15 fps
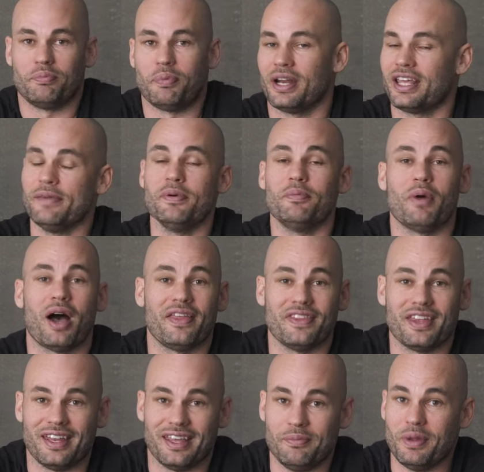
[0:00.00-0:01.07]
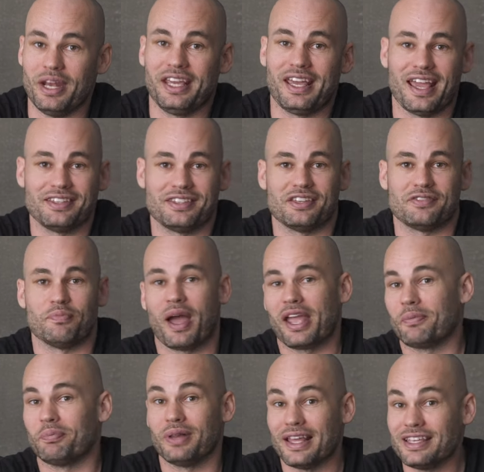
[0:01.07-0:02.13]
but keep in mind that in many cases,
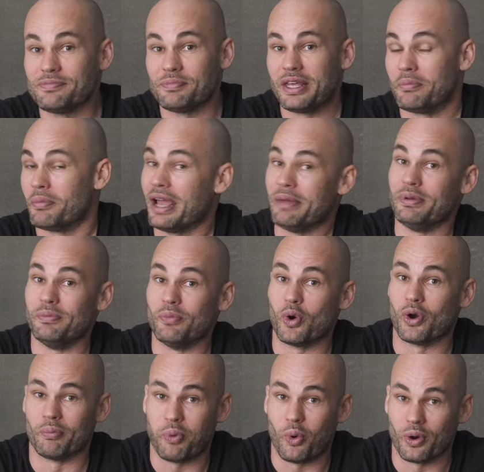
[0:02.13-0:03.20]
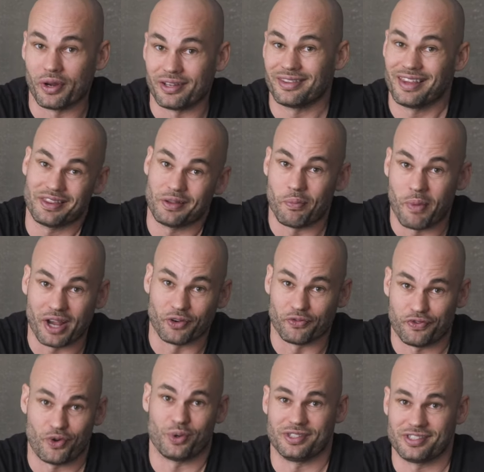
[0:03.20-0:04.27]
mic placement might be more important than the microphone